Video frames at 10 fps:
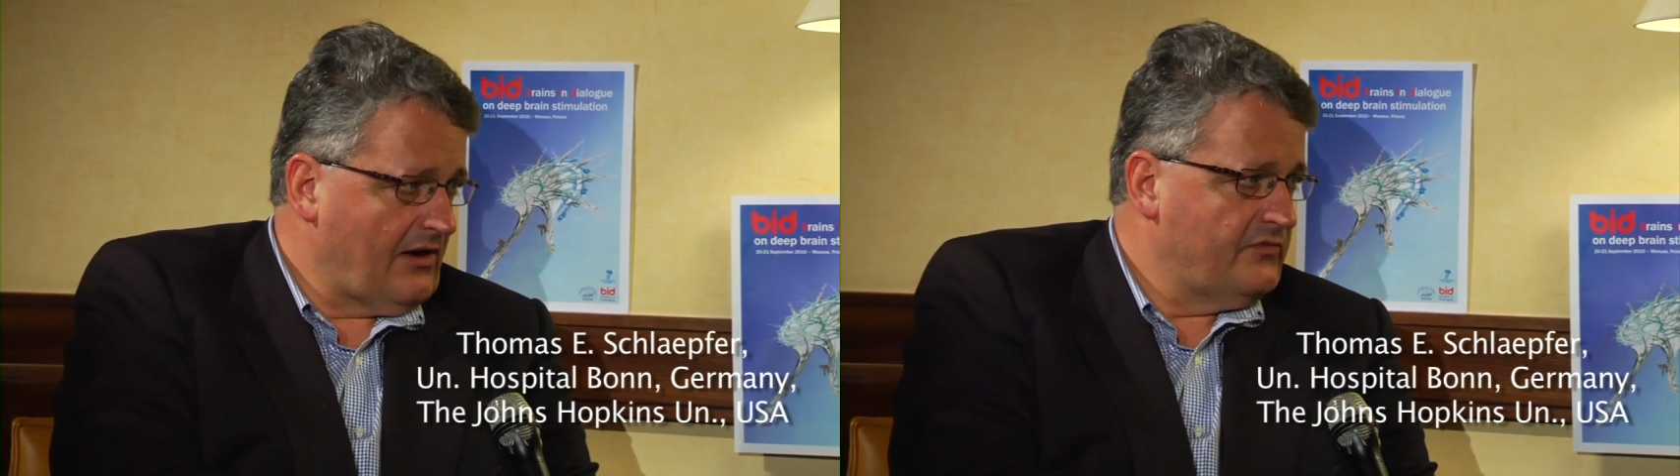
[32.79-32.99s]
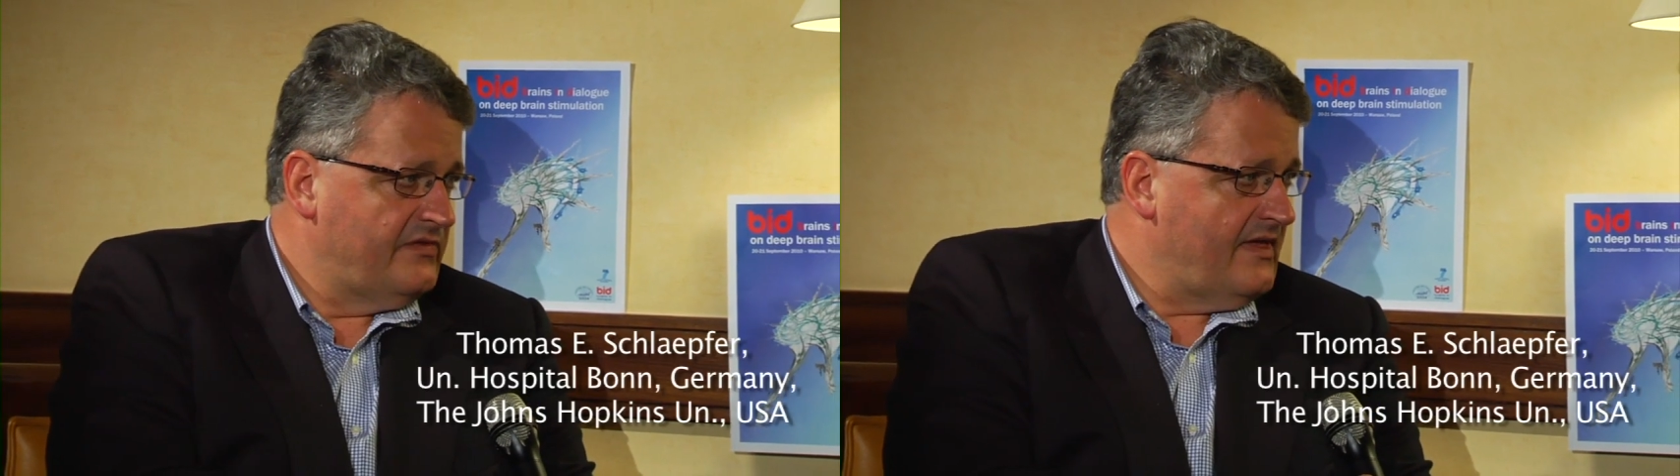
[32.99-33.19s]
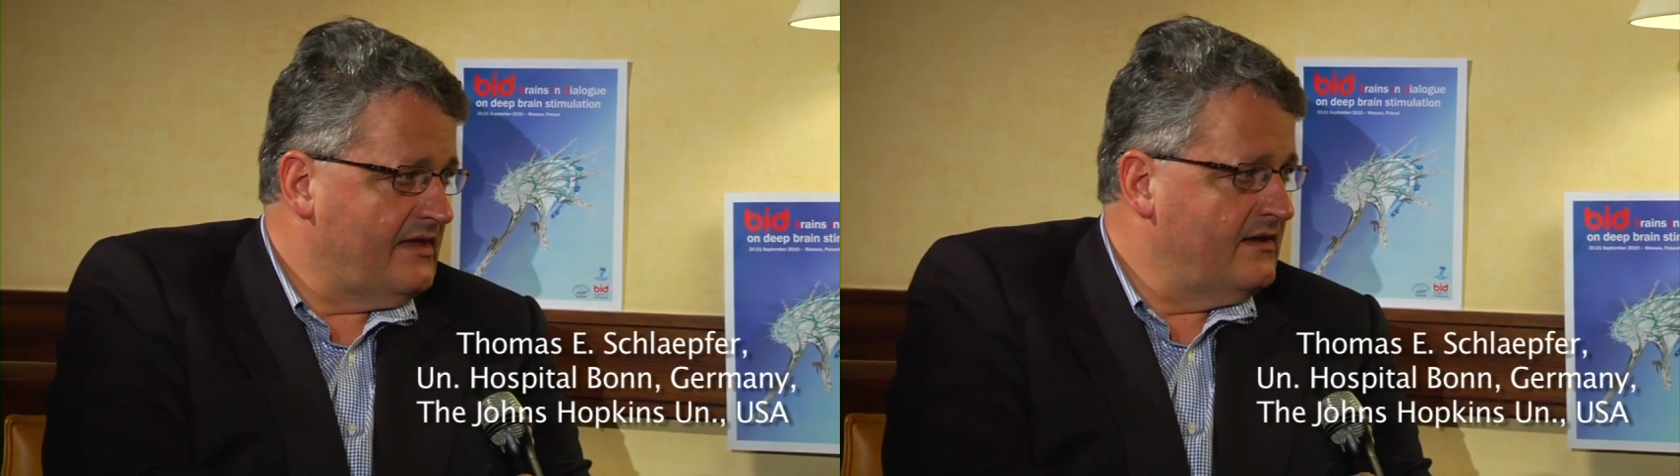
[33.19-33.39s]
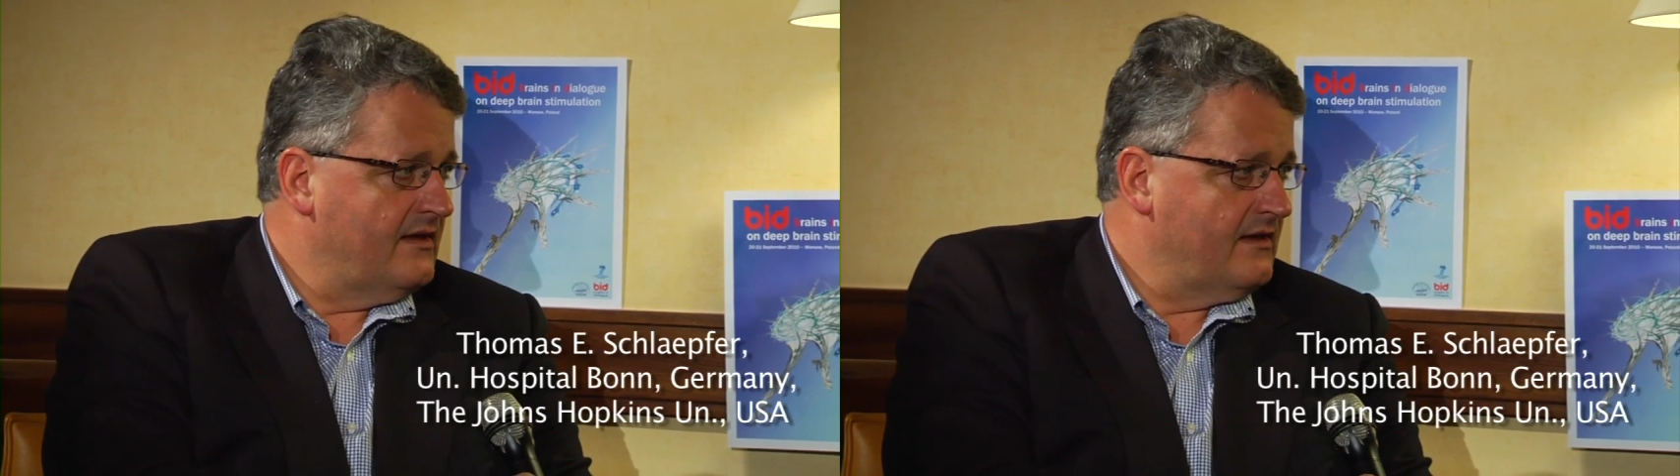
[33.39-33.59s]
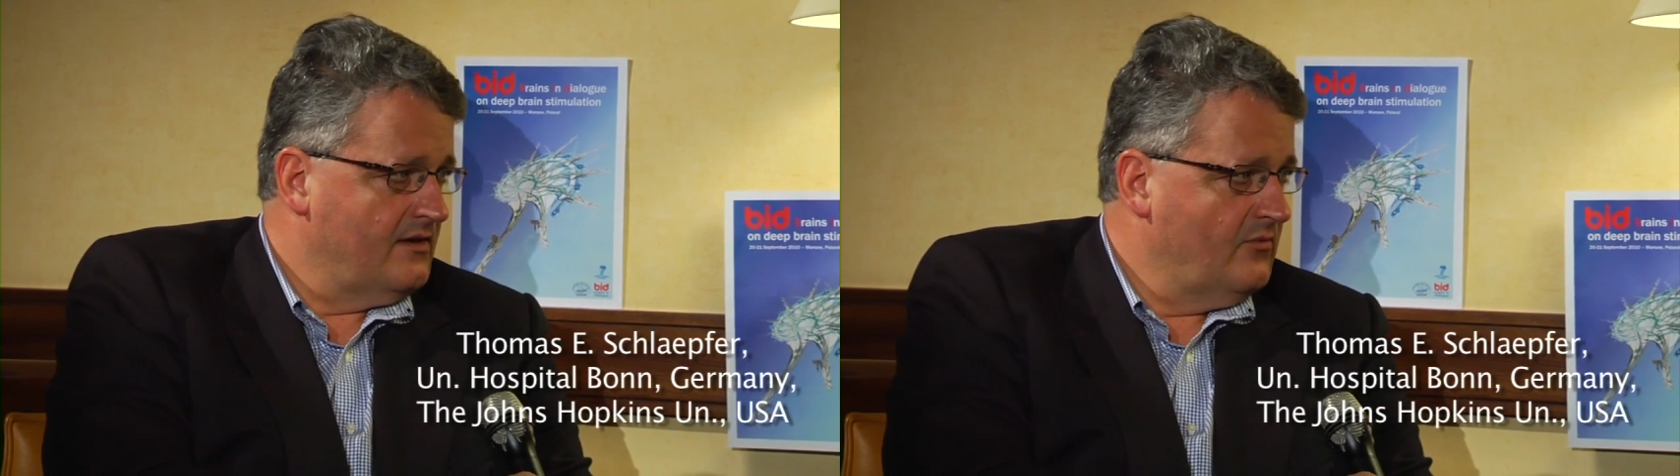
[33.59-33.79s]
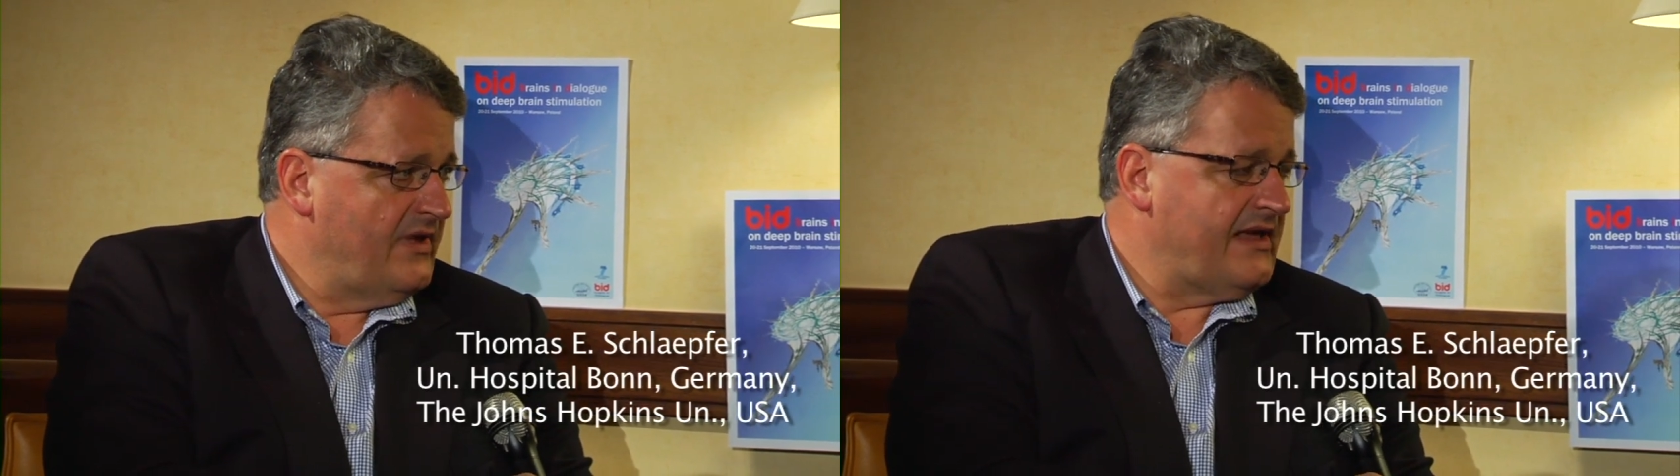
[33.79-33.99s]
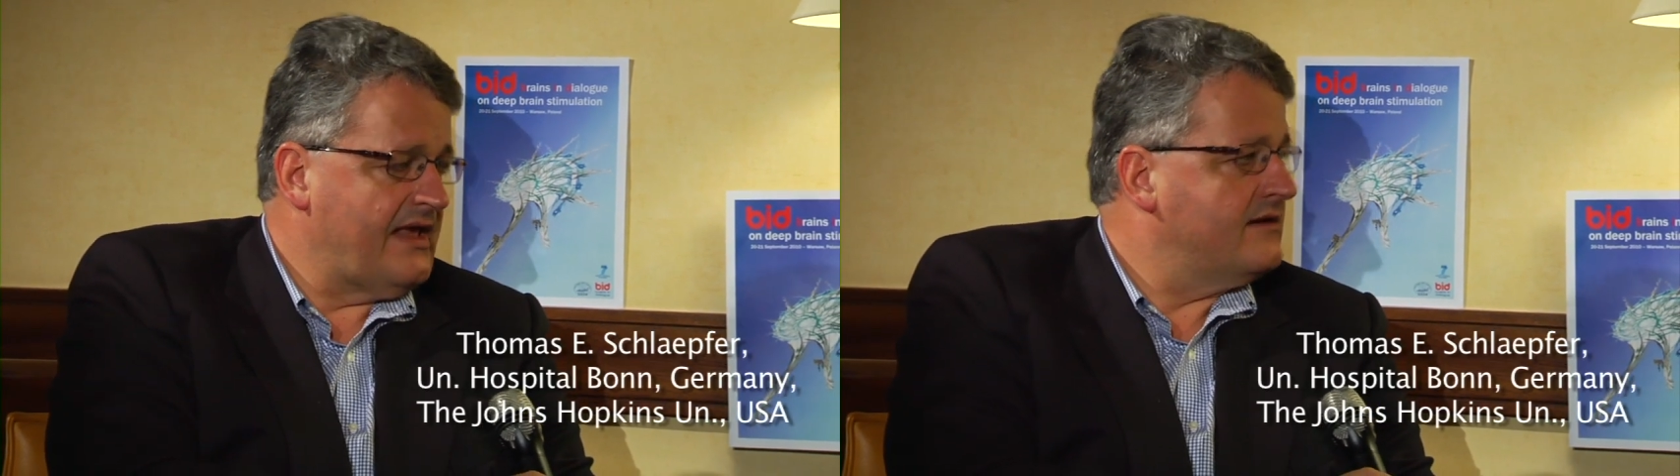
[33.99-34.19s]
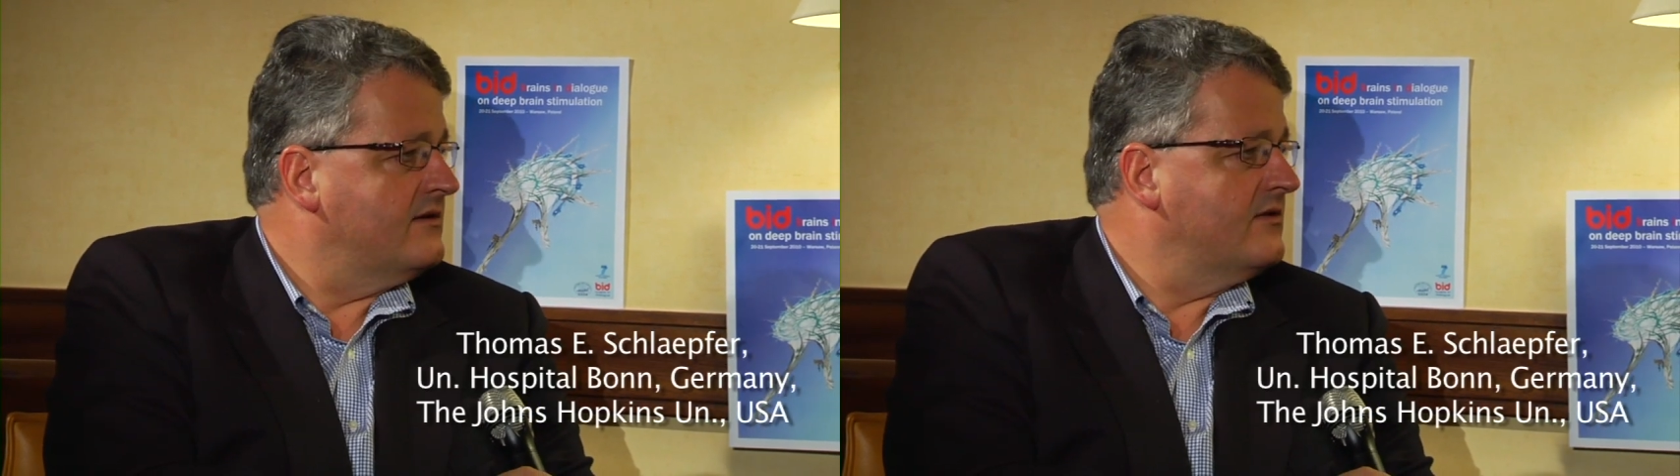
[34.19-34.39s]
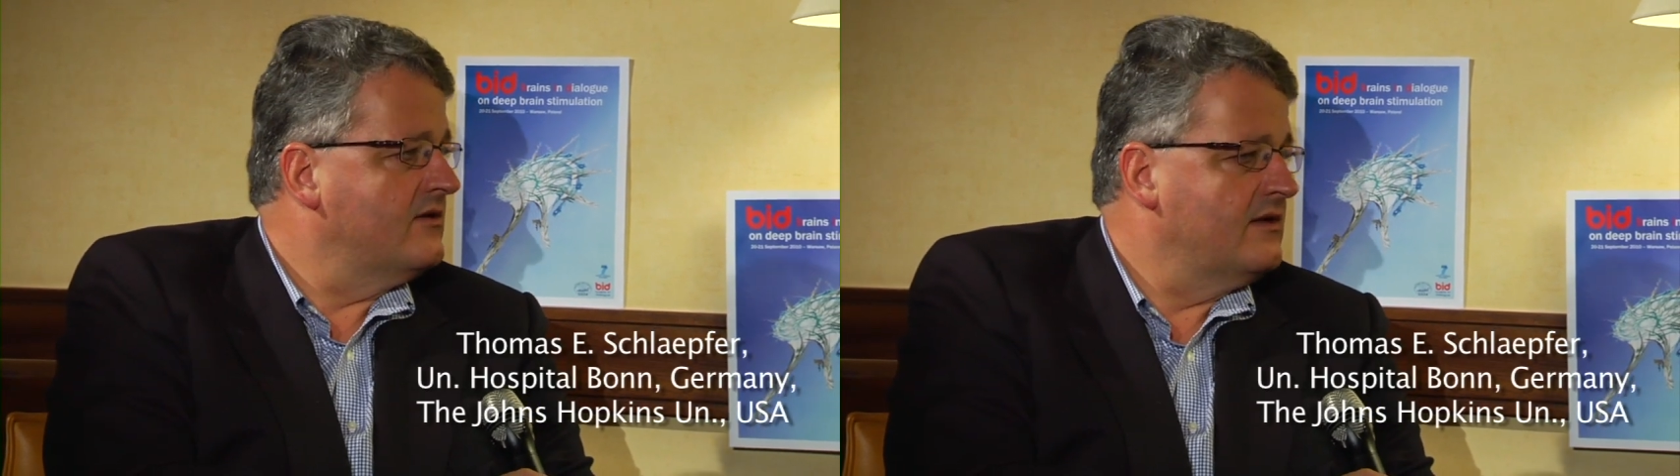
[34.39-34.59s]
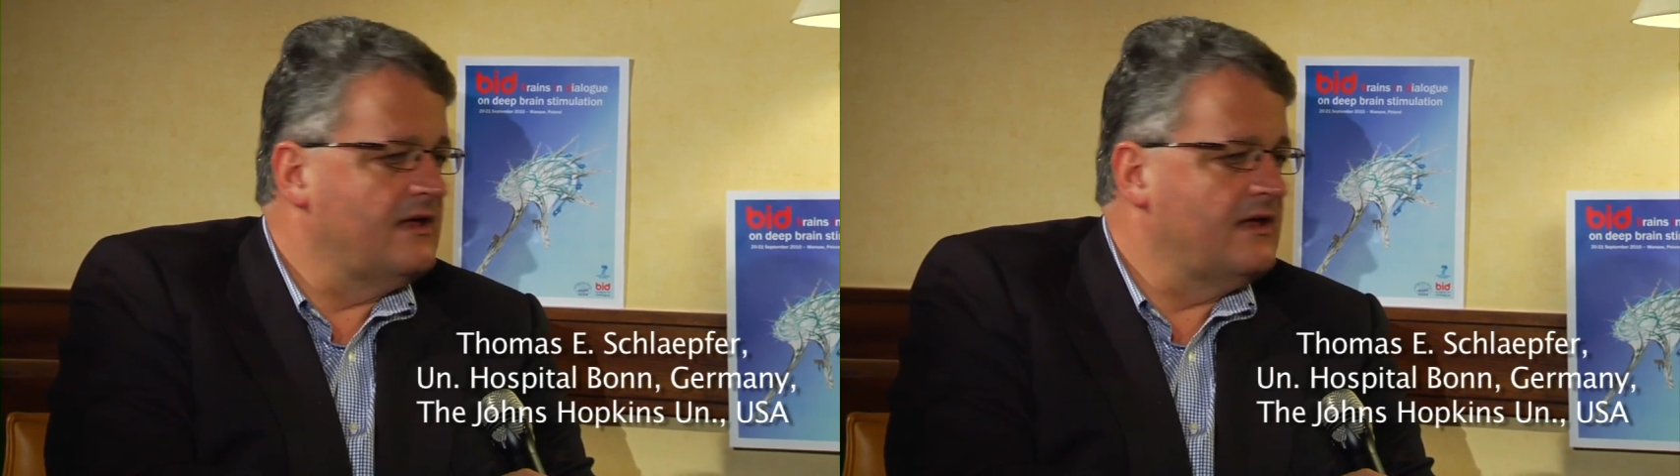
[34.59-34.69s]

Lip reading: don't think we can